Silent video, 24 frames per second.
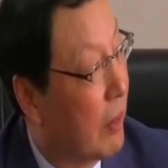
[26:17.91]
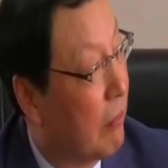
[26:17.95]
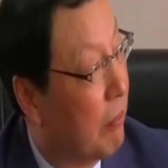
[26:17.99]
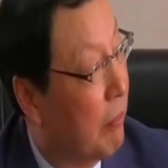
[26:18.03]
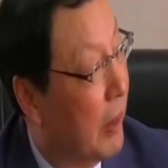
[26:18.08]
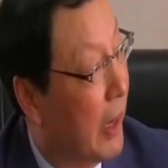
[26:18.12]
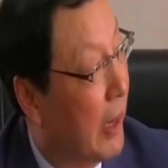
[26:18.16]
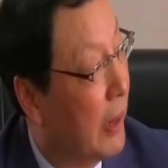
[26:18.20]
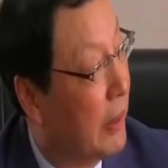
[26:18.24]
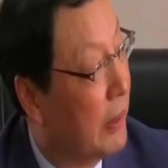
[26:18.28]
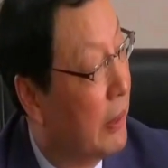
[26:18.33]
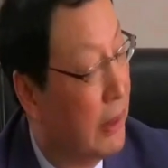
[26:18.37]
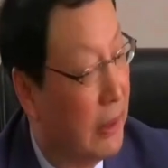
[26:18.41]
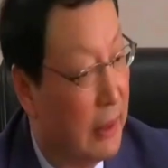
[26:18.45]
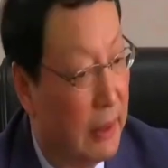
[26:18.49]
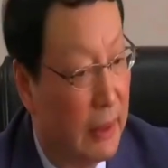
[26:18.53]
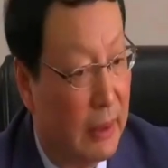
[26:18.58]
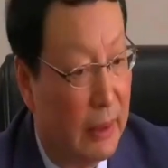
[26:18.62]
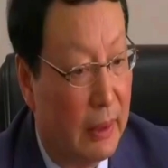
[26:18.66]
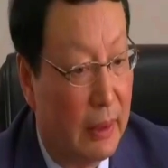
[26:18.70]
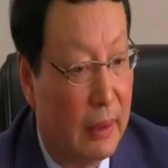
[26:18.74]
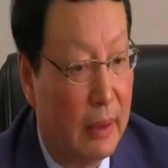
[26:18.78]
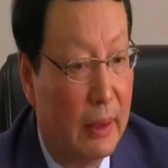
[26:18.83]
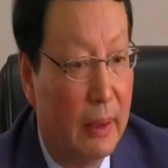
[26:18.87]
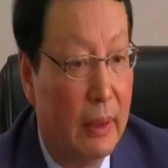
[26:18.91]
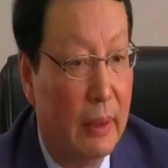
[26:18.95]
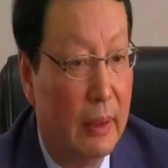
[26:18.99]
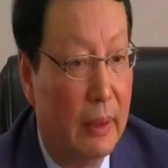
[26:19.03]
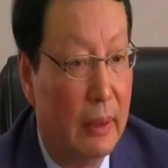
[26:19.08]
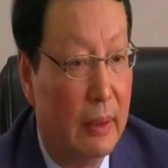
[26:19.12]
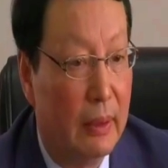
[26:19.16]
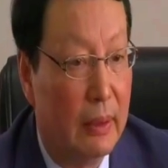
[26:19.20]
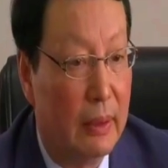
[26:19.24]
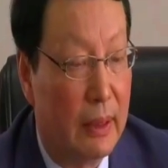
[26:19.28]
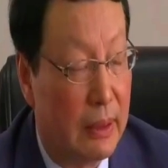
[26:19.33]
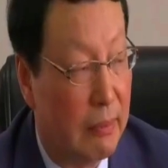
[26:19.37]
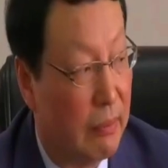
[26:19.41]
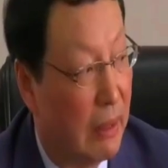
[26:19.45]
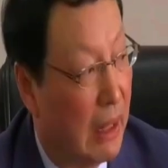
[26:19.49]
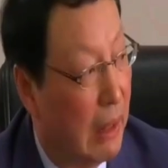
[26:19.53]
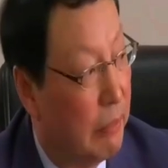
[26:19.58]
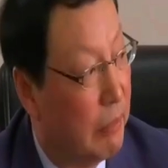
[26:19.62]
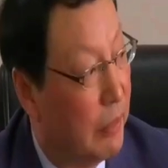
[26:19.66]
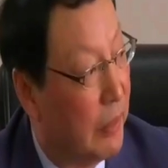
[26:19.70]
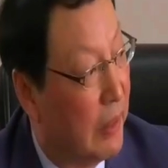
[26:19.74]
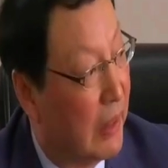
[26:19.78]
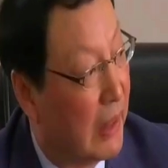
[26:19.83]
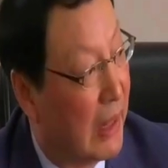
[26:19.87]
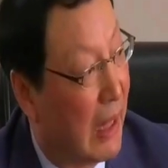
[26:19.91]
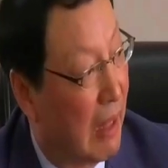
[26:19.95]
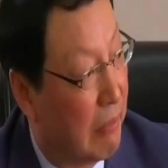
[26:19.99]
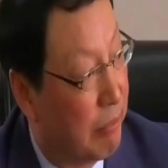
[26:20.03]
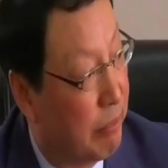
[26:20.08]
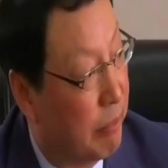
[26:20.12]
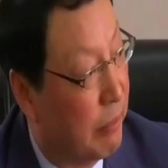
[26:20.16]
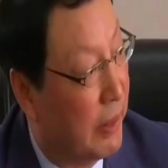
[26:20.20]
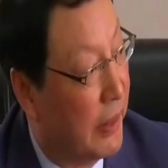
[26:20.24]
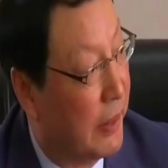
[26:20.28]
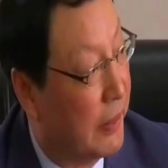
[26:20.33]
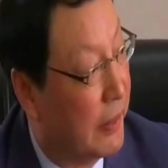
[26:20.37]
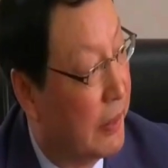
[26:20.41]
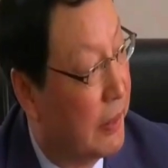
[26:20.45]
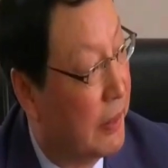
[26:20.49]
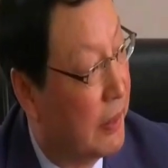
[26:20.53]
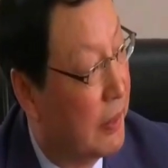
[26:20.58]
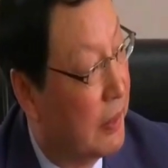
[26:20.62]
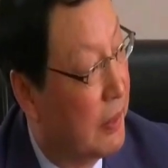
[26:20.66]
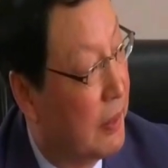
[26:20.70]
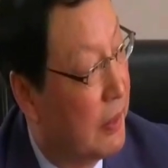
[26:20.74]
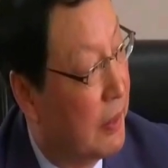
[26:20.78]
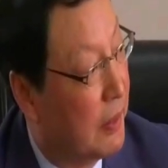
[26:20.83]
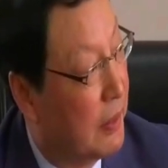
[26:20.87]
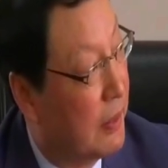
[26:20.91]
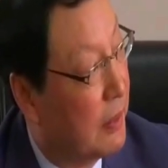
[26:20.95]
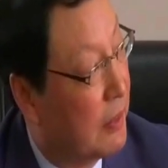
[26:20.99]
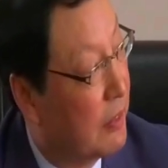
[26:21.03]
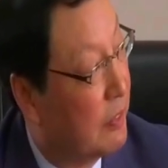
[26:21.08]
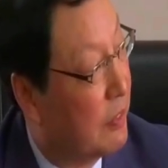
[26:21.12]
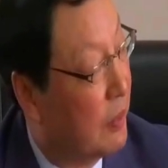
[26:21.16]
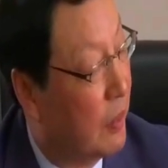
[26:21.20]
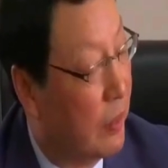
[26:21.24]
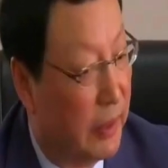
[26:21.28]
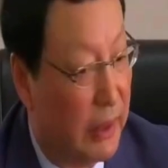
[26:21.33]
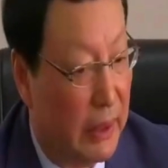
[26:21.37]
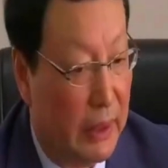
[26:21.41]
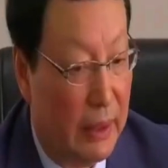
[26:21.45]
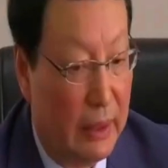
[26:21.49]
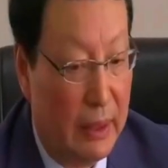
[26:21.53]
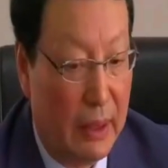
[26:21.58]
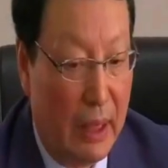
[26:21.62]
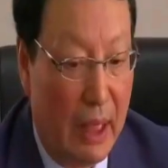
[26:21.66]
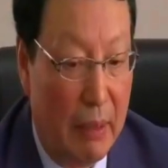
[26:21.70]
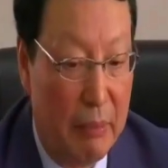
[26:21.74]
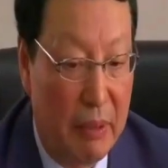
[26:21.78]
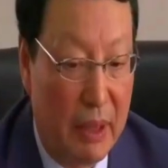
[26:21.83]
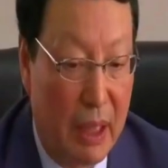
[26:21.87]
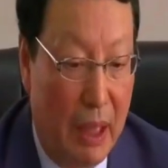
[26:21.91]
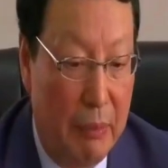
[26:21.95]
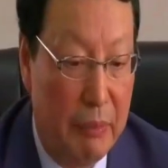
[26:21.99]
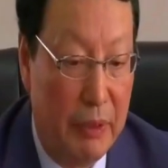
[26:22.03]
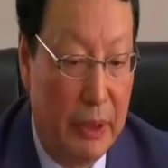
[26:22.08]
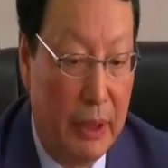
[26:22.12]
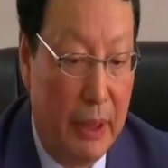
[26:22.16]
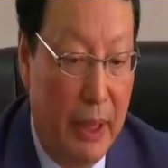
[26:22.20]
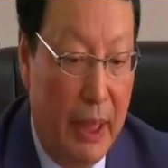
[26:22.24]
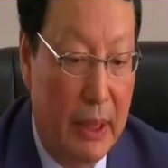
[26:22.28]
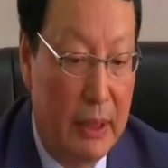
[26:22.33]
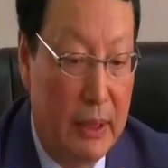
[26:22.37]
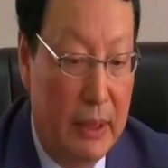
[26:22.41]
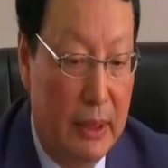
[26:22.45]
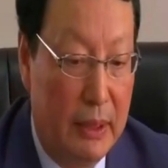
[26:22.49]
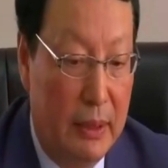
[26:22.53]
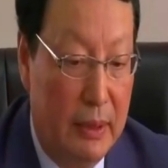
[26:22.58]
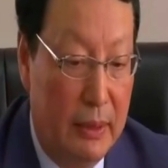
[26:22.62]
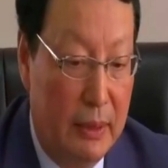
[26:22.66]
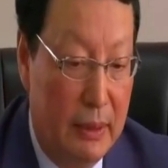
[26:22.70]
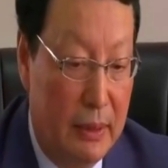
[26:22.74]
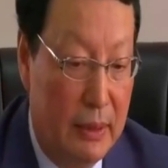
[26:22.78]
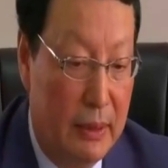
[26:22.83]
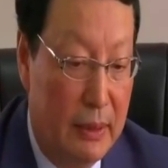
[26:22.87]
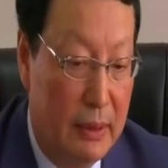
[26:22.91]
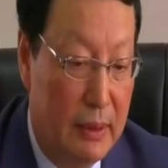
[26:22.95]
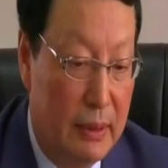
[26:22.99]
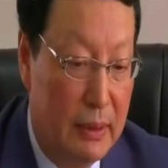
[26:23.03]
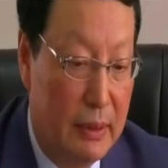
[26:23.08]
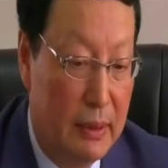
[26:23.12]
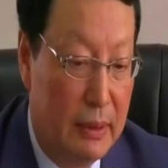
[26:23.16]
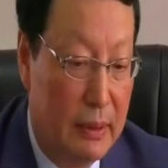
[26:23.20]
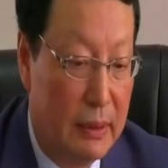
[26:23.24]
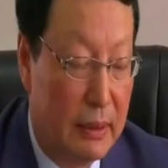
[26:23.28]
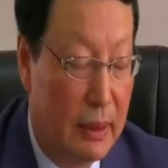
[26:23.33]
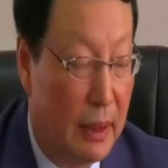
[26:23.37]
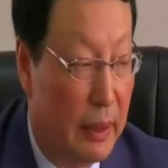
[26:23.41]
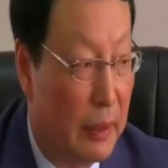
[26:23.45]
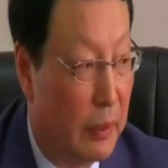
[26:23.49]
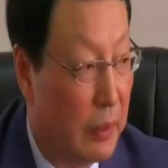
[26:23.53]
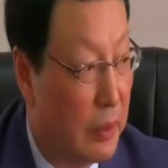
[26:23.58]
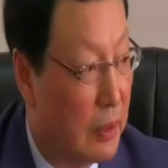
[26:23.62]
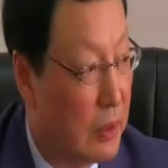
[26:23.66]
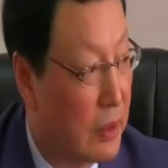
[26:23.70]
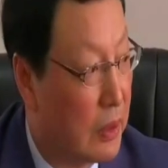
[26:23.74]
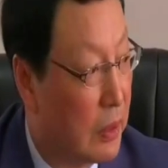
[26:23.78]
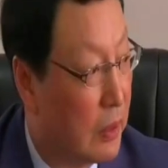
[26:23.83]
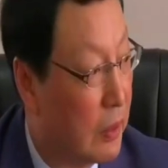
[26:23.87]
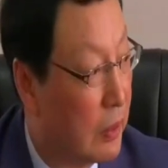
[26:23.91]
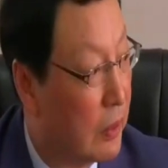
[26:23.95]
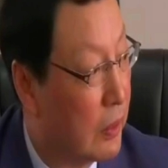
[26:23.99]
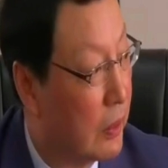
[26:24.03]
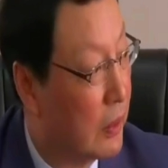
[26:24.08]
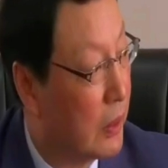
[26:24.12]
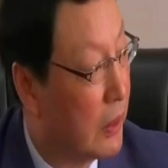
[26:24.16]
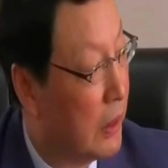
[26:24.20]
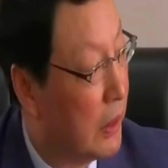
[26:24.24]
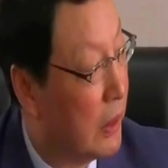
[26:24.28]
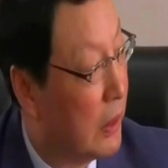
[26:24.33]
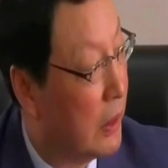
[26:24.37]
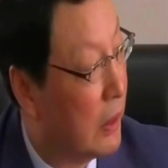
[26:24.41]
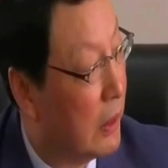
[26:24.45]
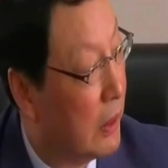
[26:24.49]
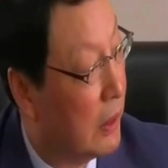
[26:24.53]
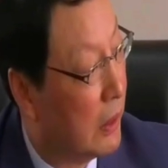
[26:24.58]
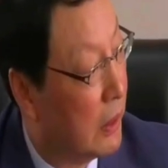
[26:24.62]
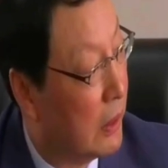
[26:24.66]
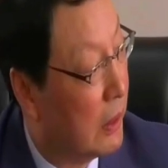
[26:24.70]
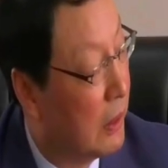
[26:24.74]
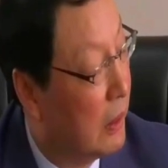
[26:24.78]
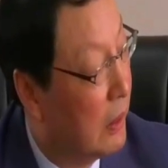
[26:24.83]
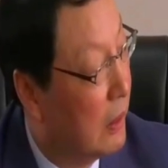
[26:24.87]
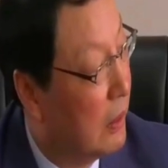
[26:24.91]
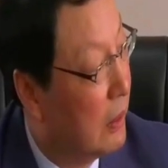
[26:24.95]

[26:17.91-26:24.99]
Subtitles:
by the Zimbabwean government for the upcoming election, and also the